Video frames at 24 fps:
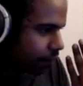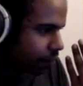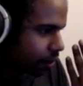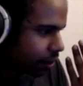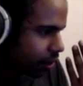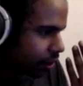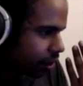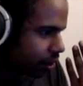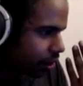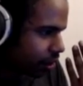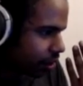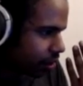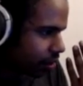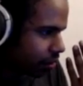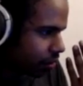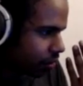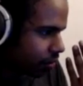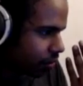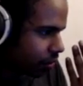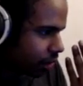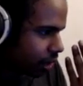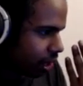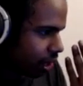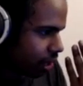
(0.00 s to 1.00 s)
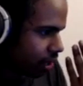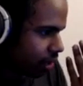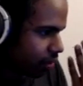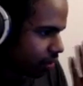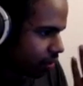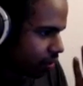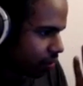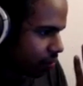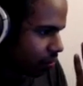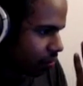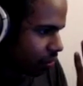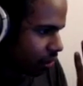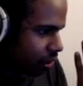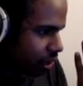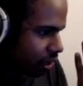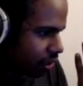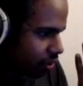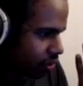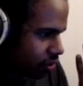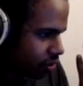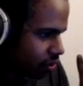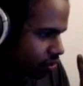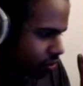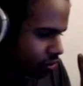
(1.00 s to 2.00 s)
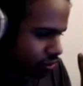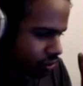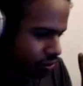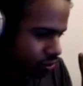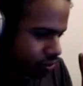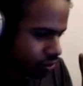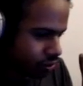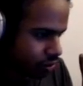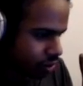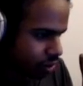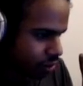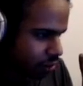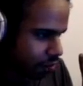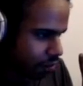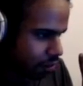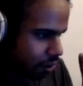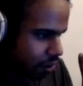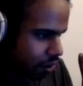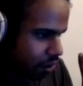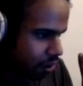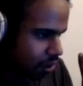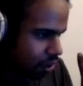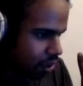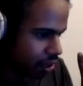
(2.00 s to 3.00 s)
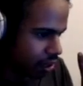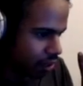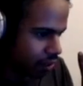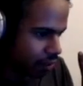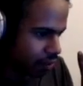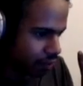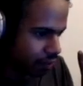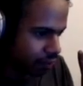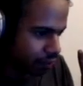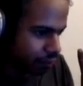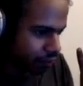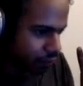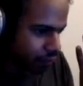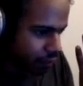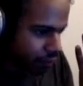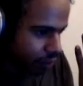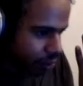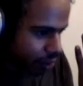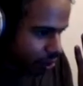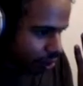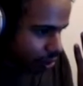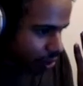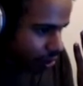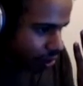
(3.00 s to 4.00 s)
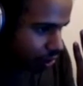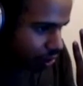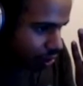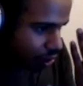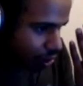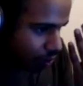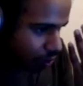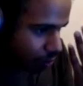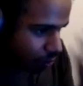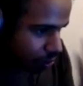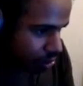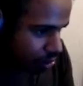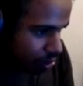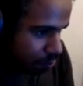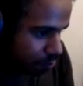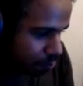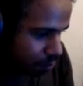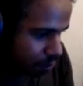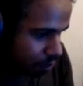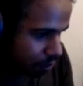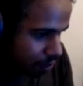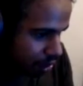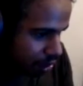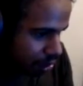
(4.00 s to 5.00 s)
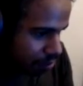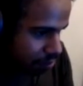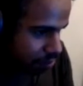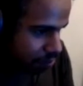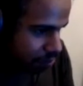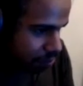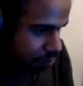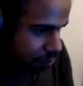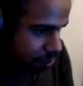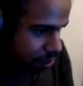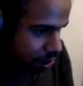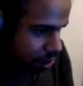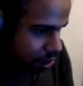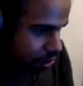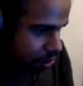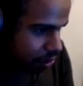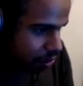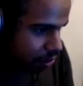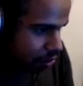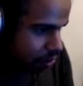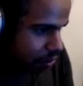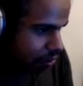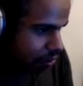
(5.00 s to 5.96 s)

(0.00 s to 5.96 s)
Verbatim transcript: Uh, create normal, yes. Create party. Once boat has been prepared.